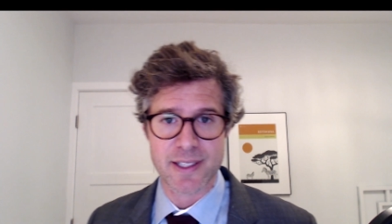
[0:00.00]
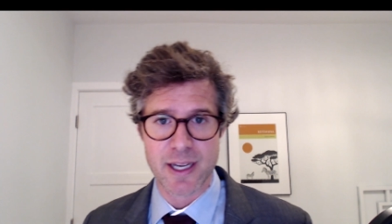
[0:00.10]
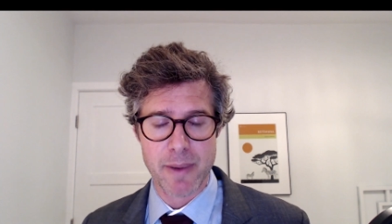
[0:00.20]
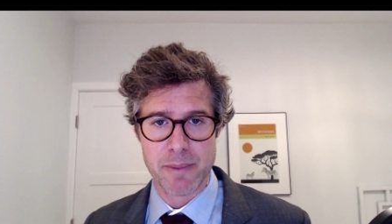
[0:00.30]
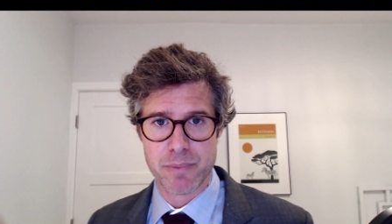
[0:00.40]

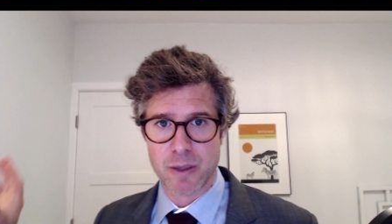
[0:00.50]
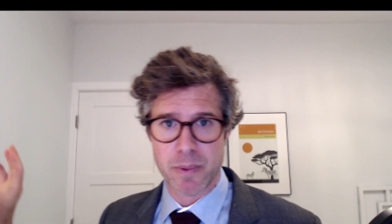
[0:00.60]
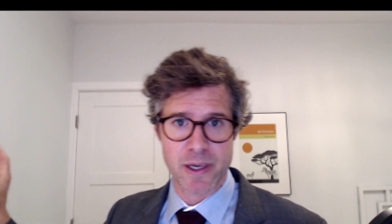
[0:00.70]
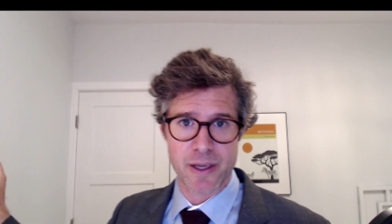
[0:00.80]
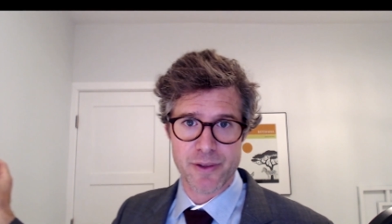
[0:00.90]
I might put up
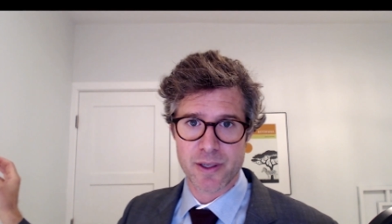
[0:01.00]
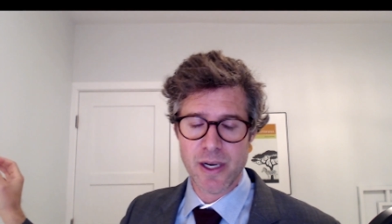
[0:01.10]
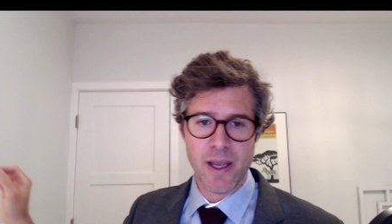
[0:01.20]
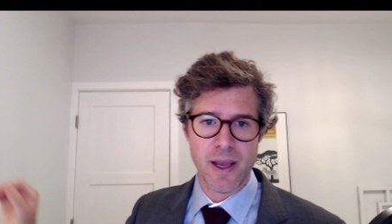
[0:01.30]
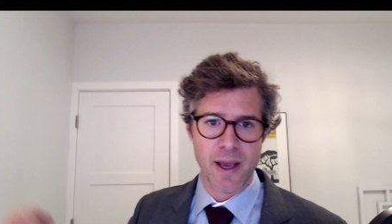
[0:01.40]
another,
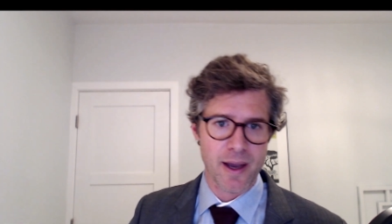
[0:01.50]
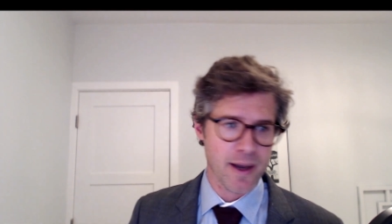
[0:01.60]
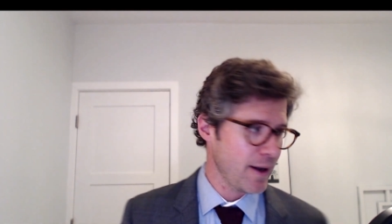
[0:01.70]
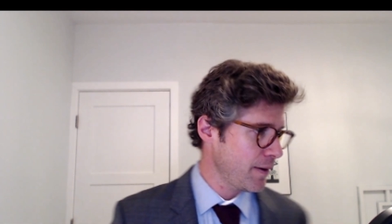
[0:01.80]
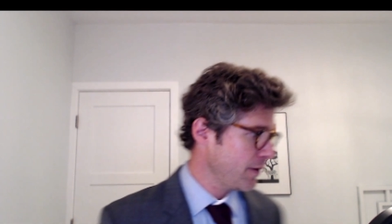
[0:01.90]

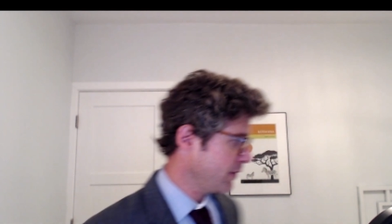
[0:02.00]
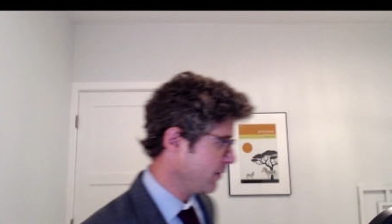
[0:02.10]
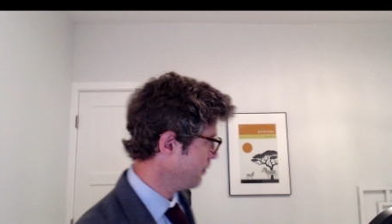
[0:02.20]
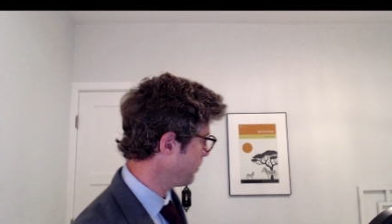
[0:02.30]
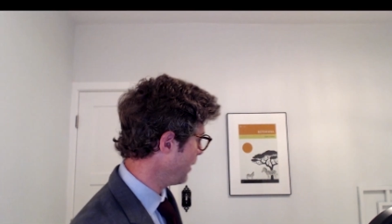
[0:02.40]

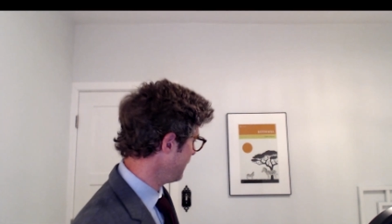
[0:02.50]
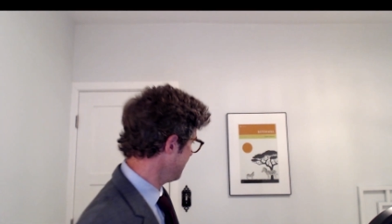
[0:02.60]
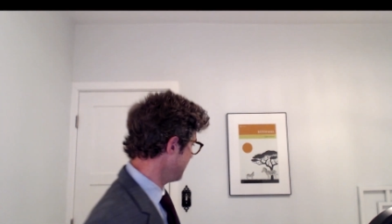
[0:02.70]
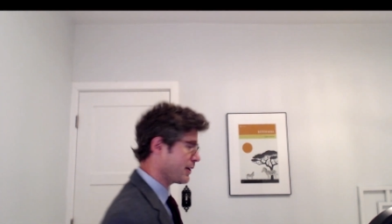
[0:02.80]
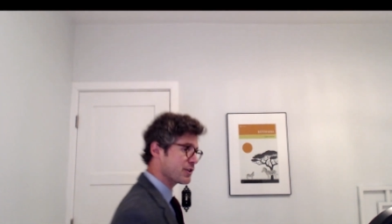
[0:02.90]

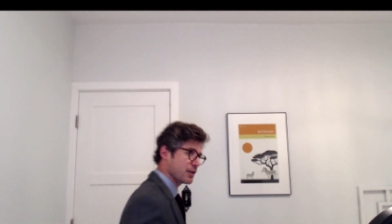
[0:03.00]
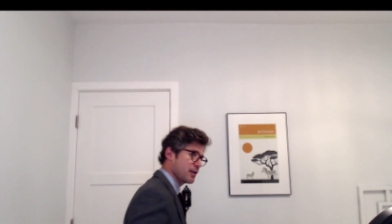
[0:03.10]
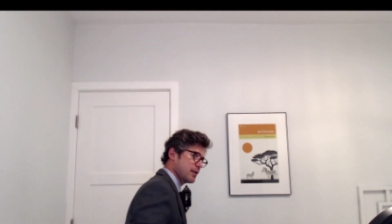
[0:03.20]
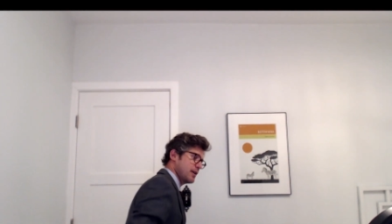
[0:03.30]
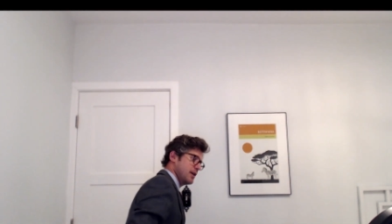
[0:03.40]
but make
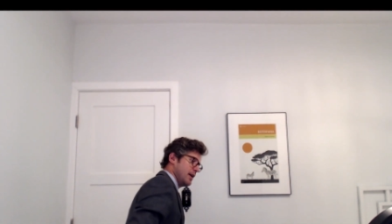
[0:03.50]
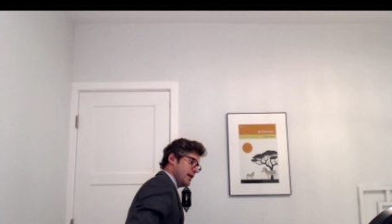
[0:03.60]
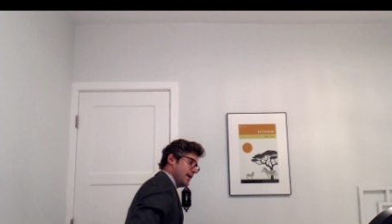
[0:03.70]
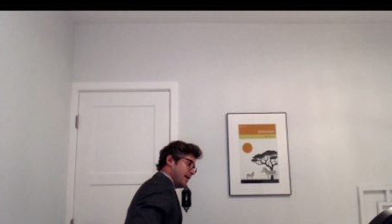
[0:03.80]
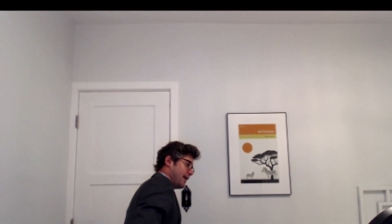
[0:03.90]
sure
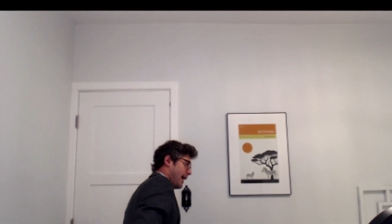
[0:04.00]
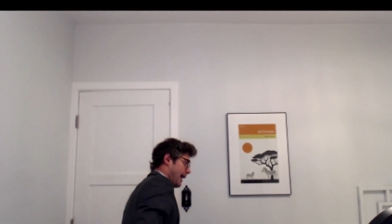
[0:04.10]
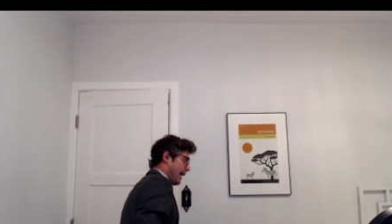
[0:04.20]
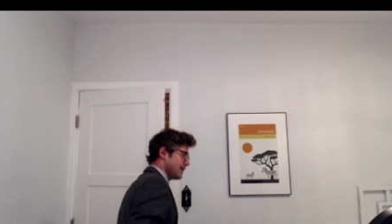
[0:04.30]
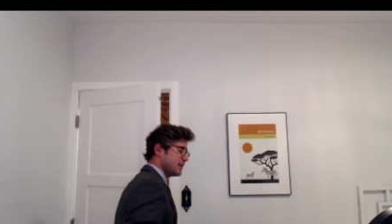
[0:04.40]

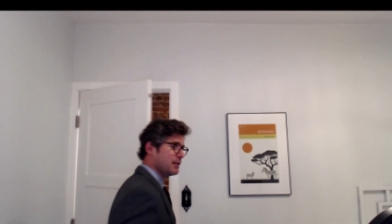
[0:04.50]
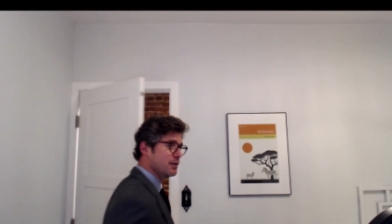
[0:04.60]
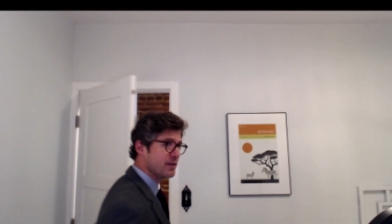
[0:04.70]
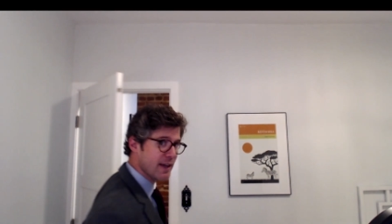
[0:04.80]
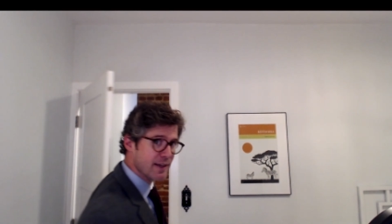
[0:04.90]
not to
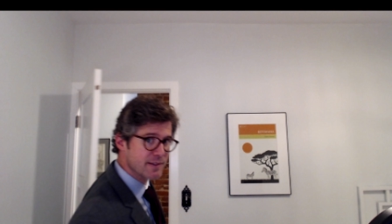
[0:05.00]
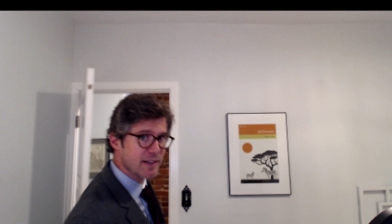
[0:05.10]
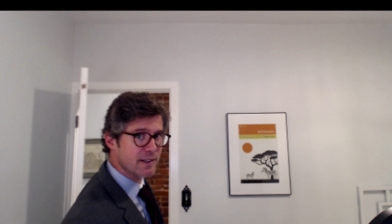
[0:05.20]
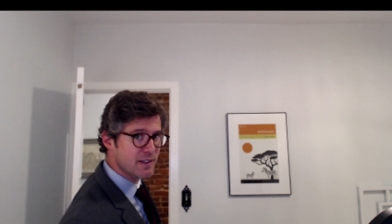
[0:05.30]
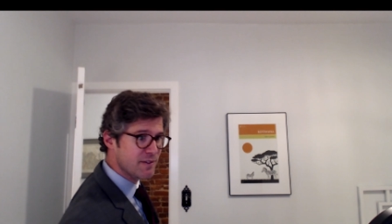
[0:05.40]
do things
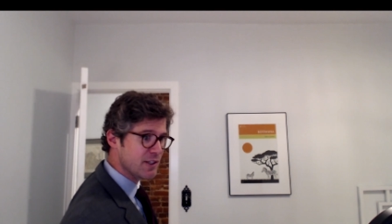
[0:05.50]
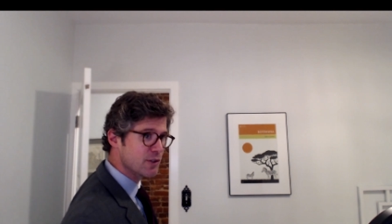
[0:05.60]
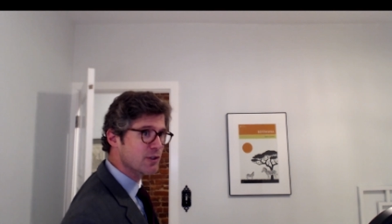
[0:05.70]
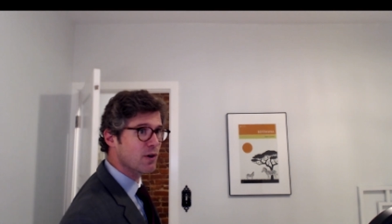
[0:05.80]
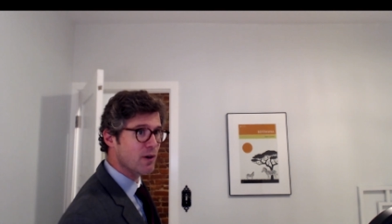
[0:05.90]
like leaving
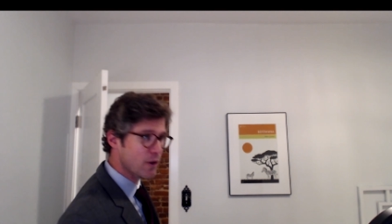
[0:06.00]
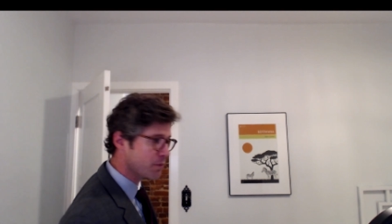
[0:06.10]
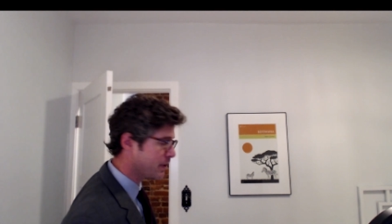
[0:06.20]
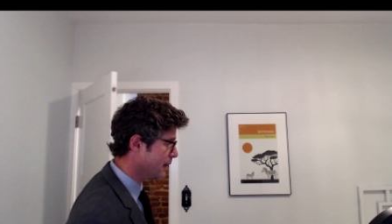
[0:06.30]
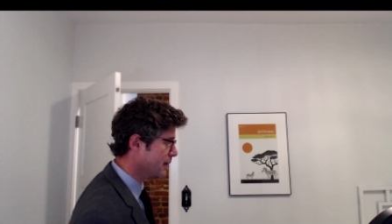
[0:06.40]
your door
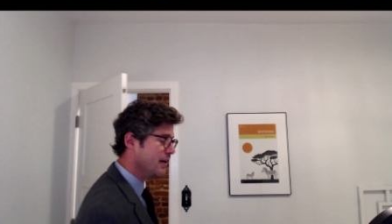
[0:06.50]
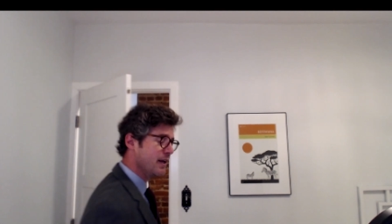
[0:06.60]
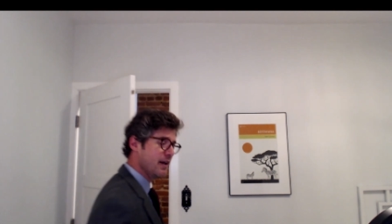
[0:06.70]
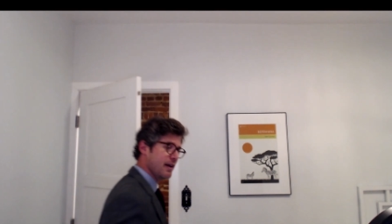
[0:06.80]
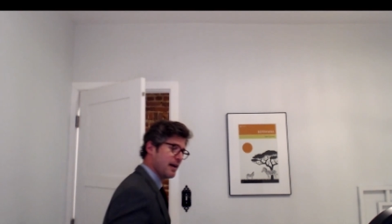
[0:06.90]
open.
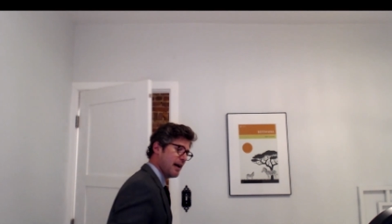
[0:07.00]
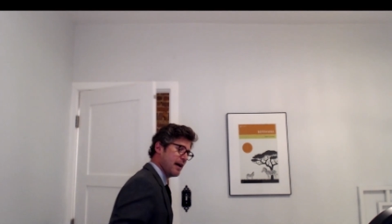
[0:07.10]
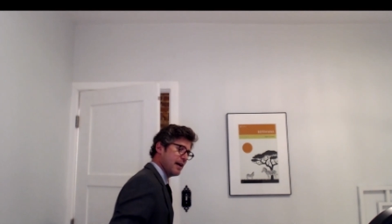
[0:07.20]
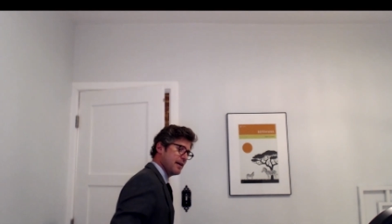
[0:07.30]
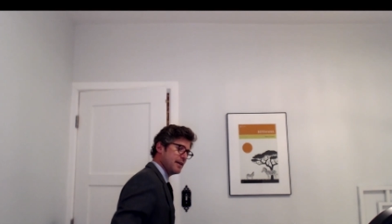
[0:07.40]

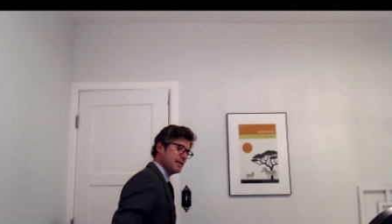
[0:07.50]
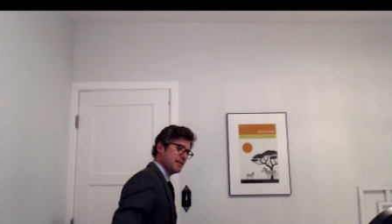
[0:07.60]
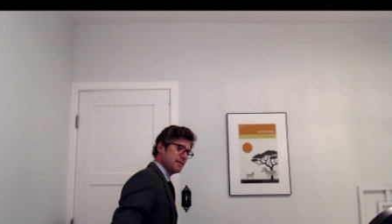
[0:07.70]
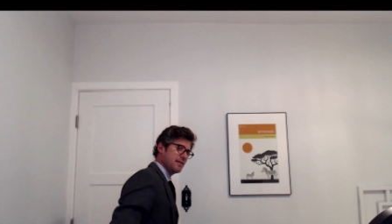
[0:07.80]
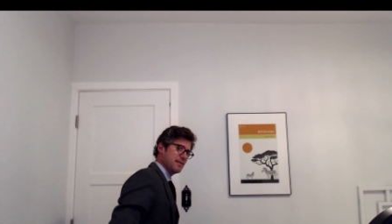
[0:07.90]

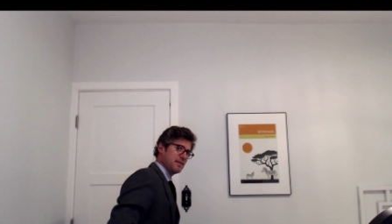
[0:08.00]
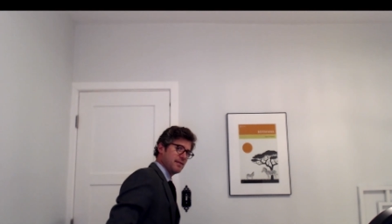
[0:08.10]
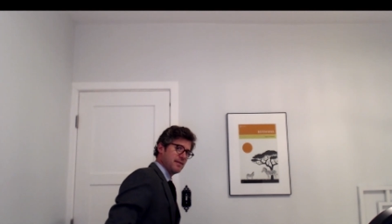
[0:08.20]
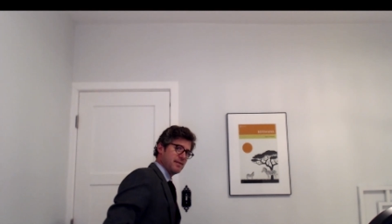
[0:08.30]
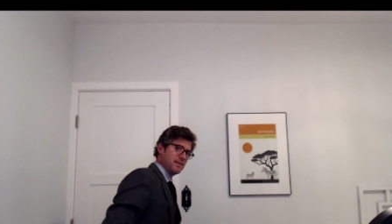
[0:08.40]
I
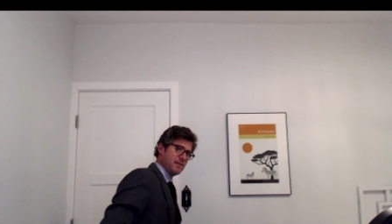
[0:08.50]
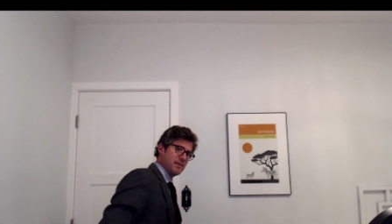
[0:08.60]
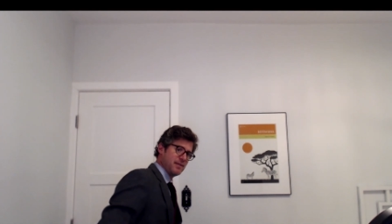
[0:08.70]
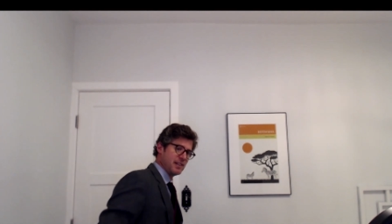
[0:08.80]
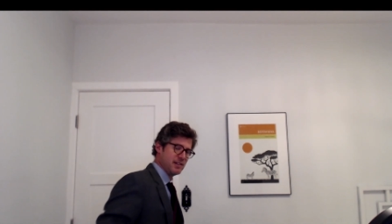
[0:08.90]

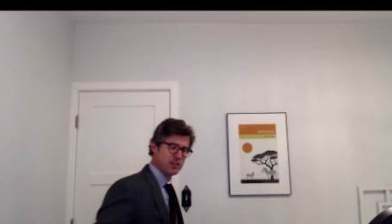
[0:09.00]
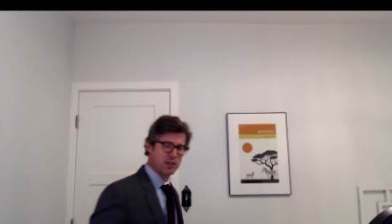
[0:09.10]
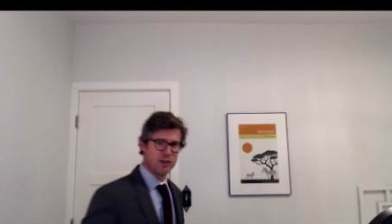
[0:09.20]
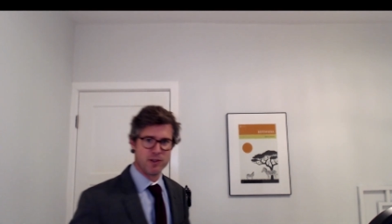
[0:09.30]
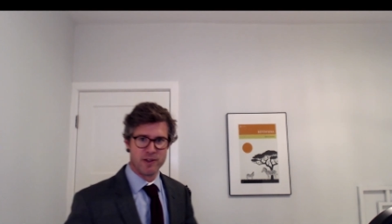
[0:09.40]
can
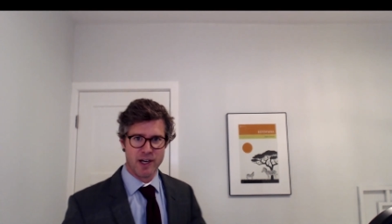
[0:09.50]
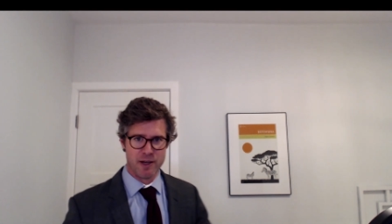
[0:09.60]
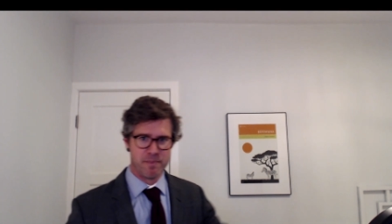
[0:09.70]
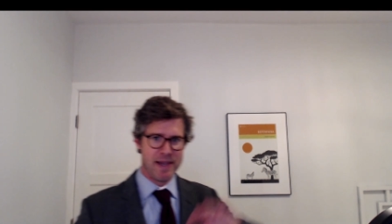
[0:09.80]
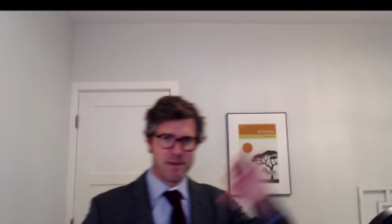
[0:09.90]
show you the unmade